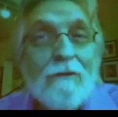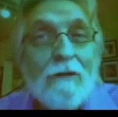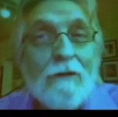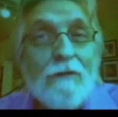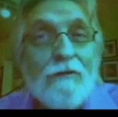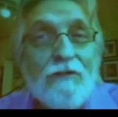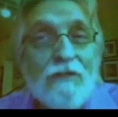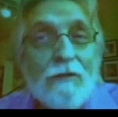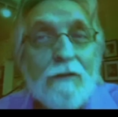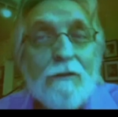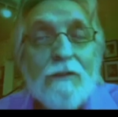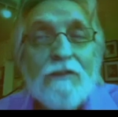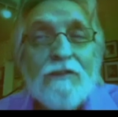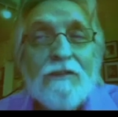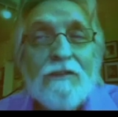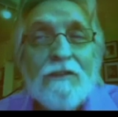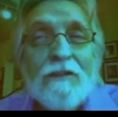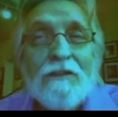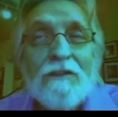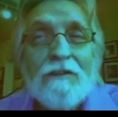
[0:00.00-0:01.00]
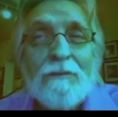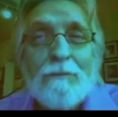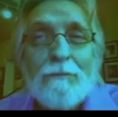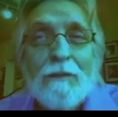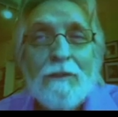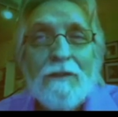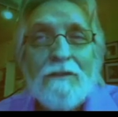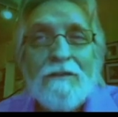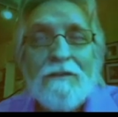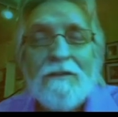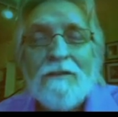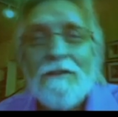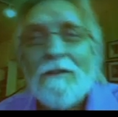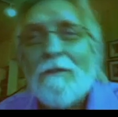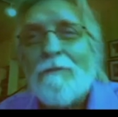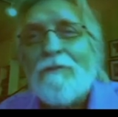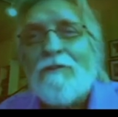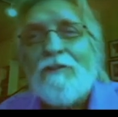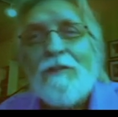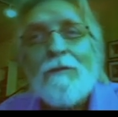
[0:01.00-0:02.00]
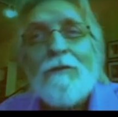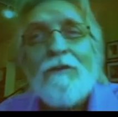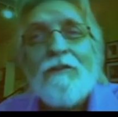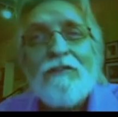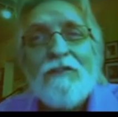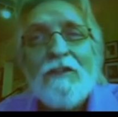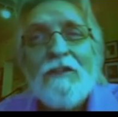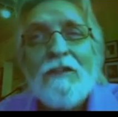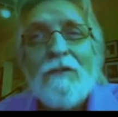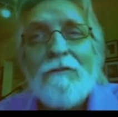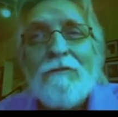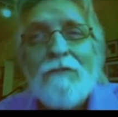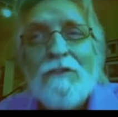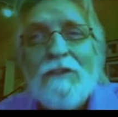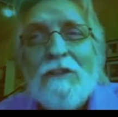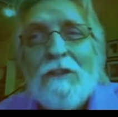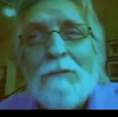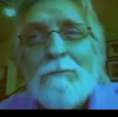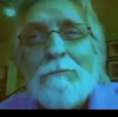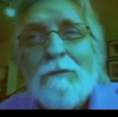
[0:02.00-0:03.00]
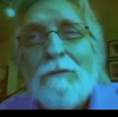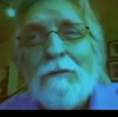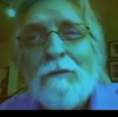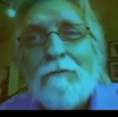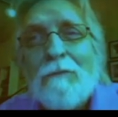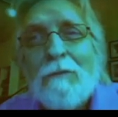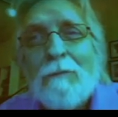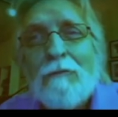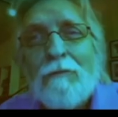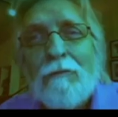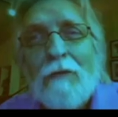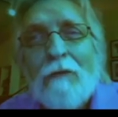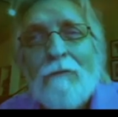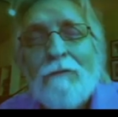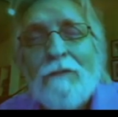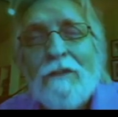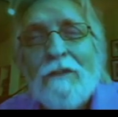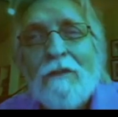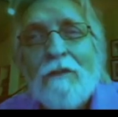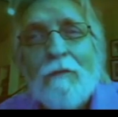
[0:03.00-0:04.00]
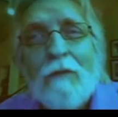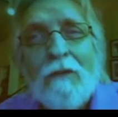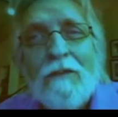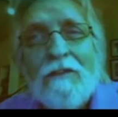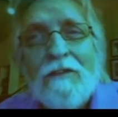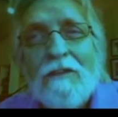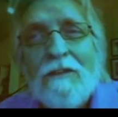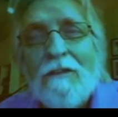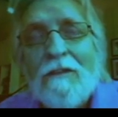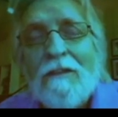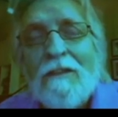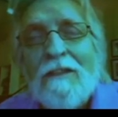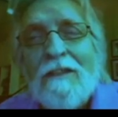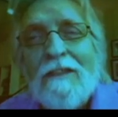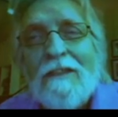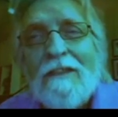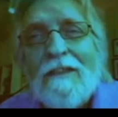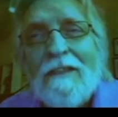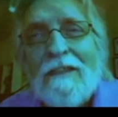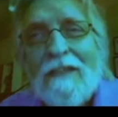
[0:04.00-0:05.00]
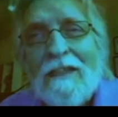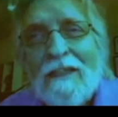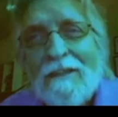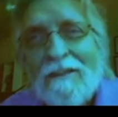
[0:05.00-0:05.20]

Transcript: of seriousness, but serious enough to keep me from traveling a great deal at